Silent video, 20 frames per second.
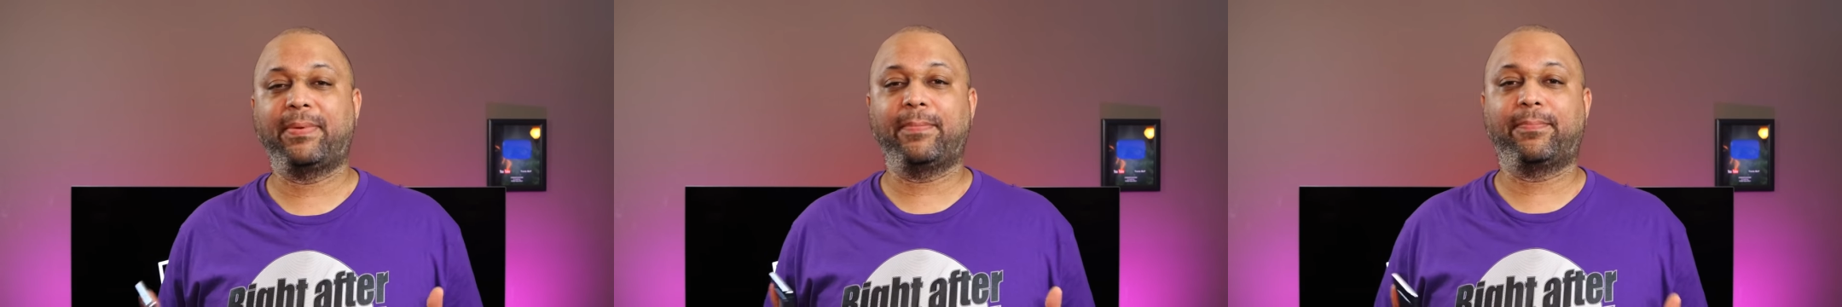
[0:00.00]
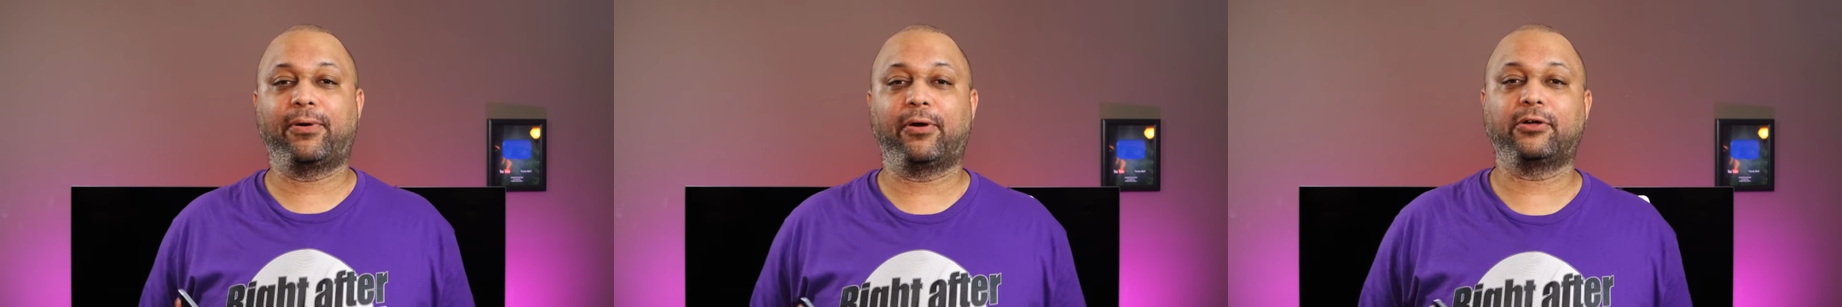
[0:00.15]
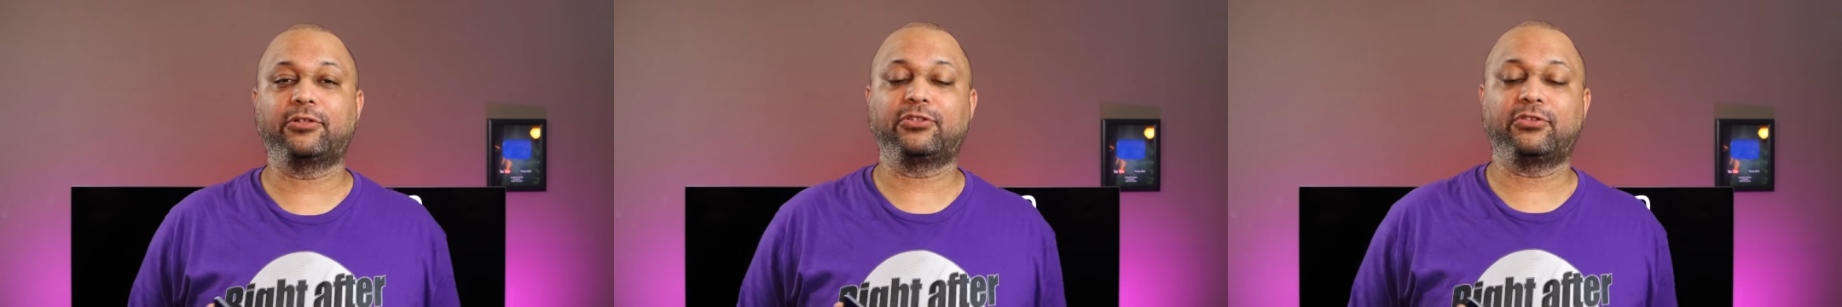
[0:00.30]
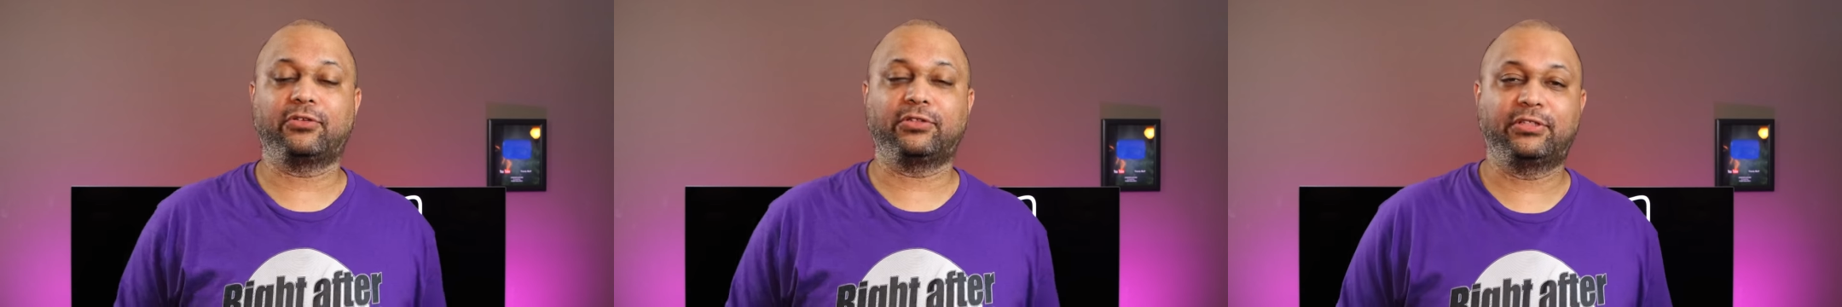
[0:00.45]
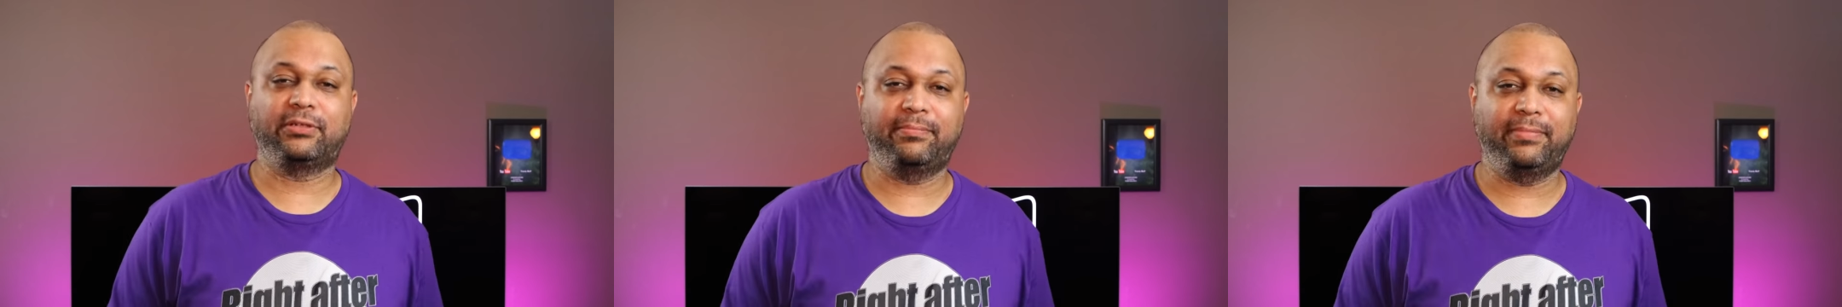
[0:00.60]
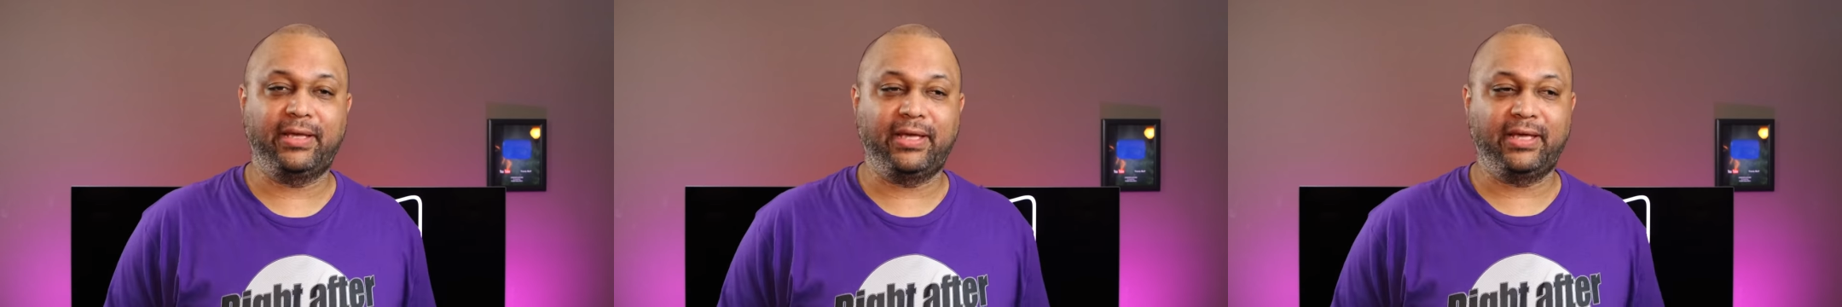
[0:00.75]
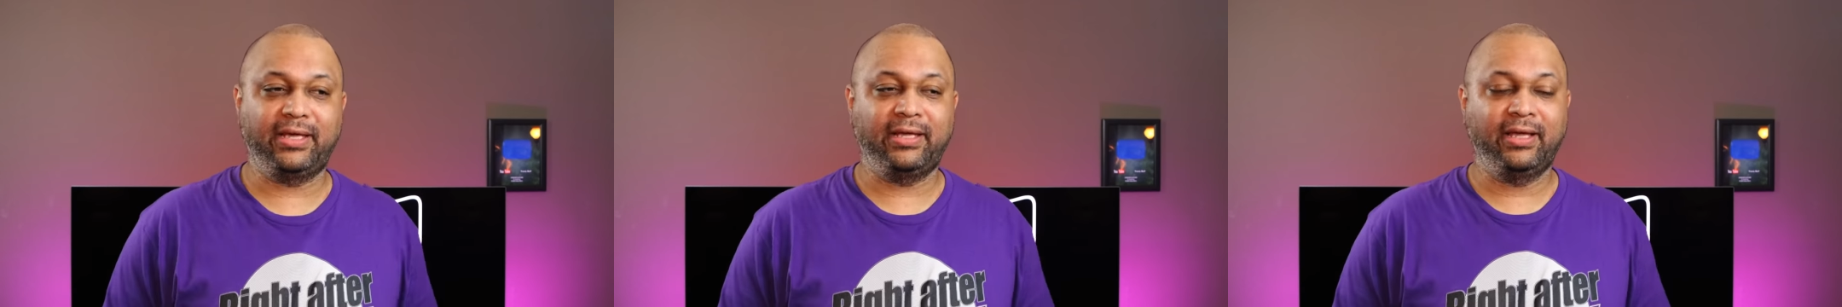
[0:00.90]
be personal to
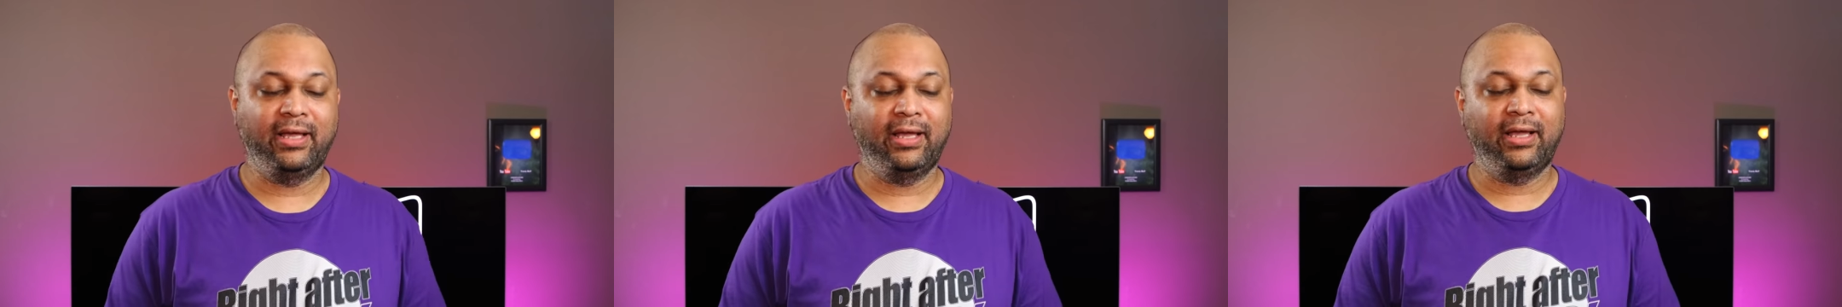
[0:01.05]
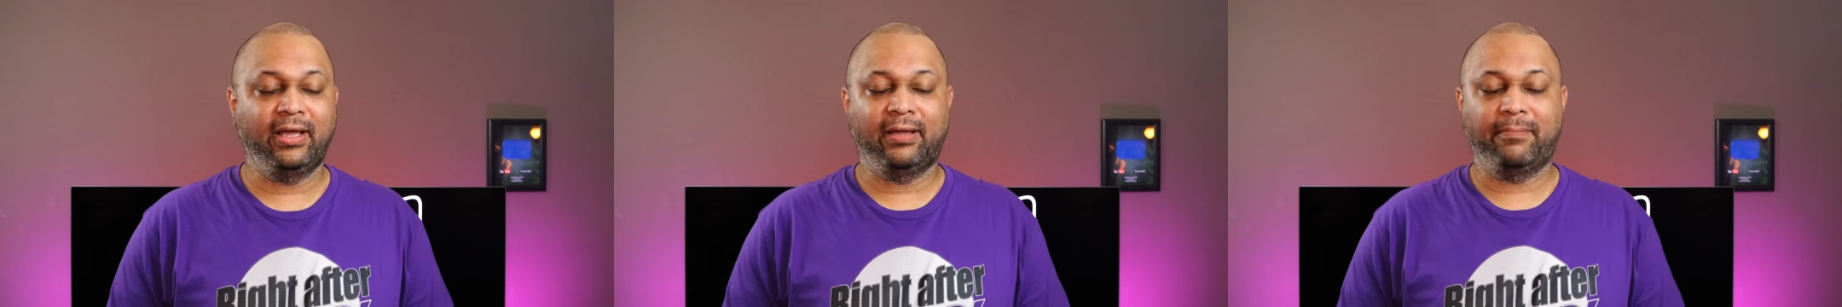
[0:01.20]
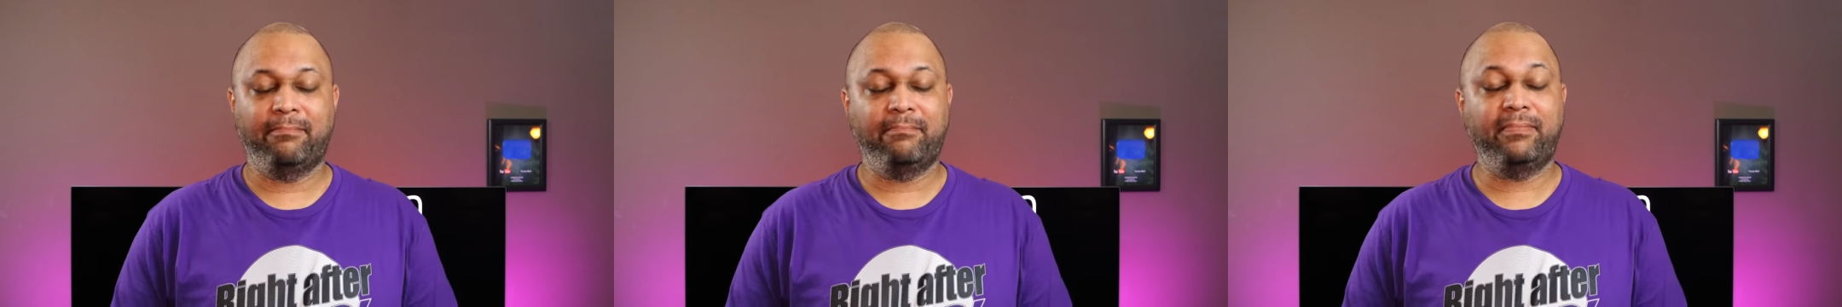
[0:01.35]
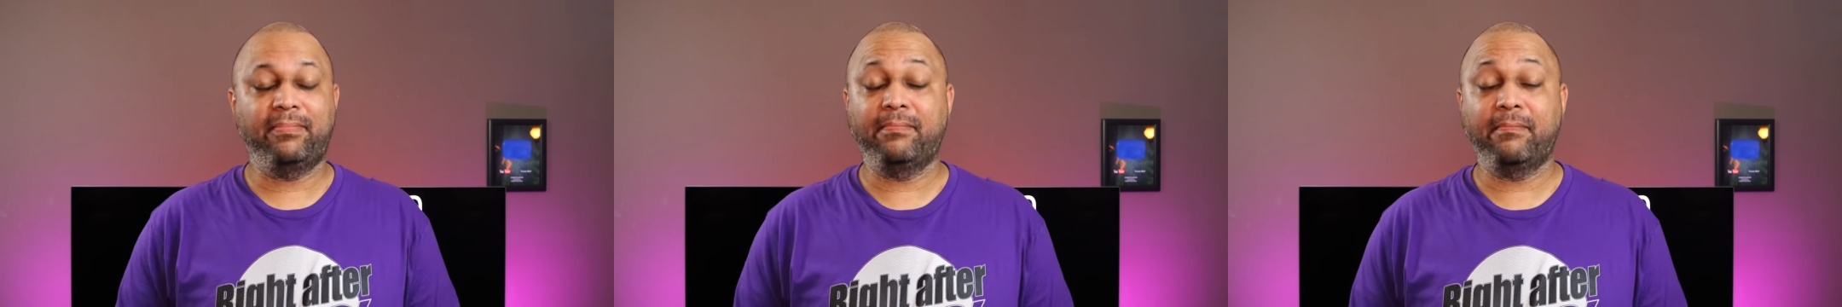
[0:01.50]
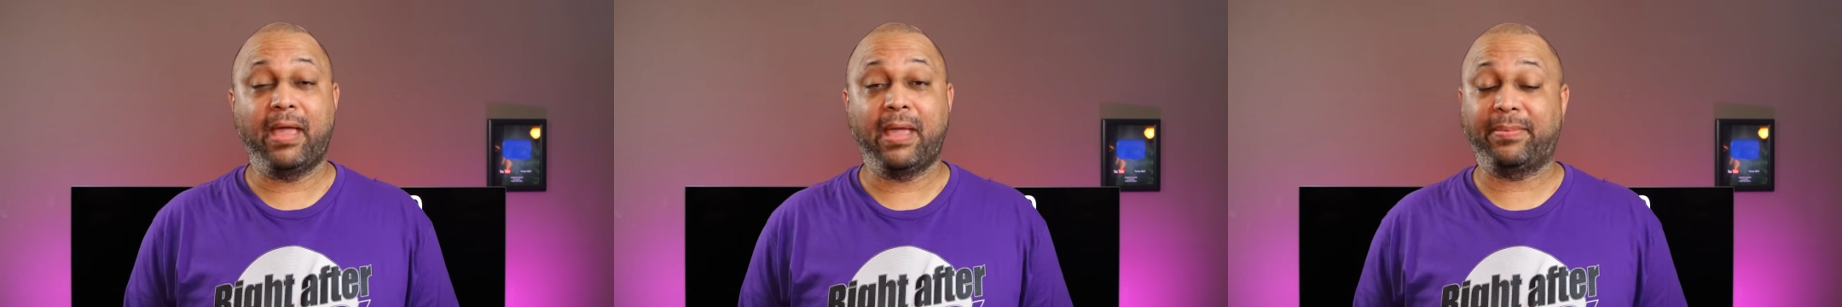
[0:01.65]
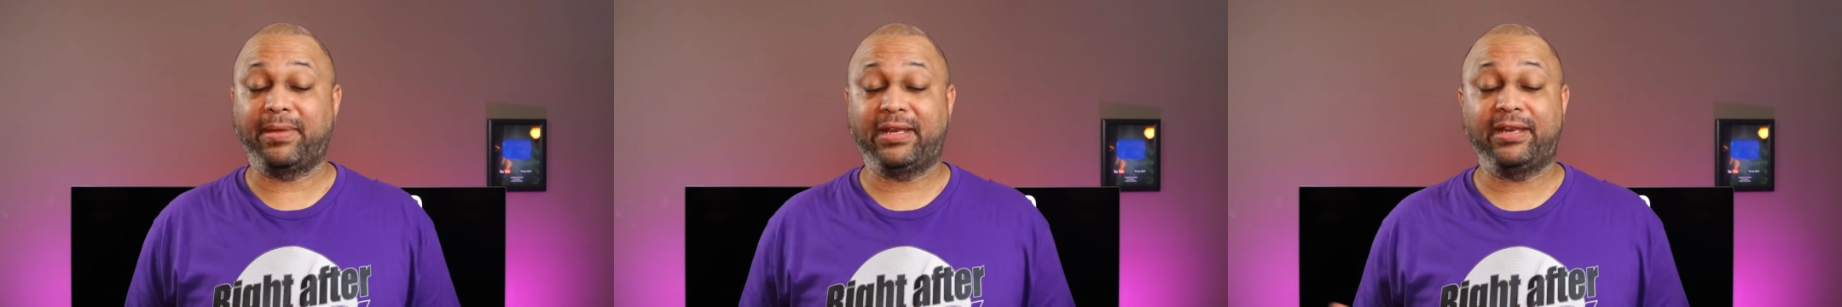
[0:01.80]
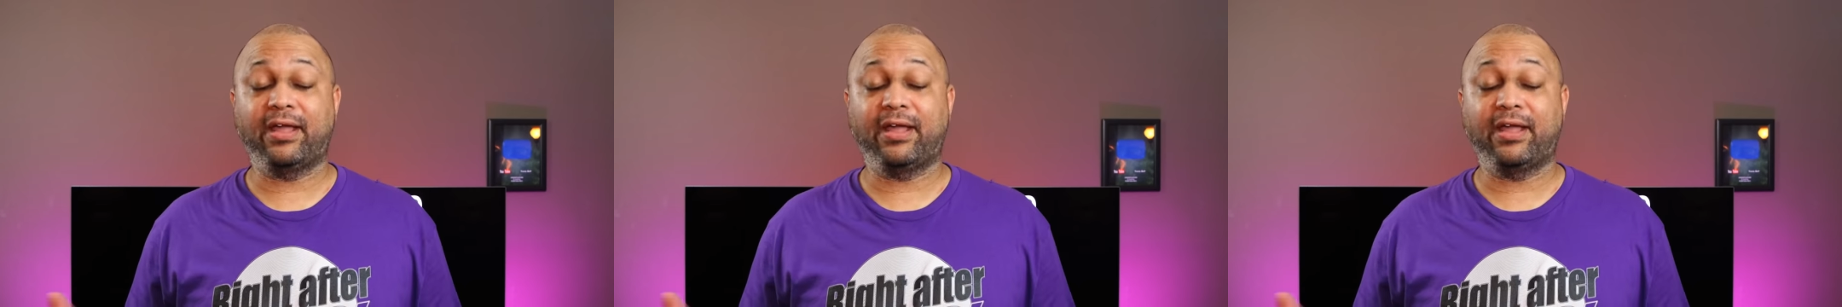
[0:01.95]
me. Maybe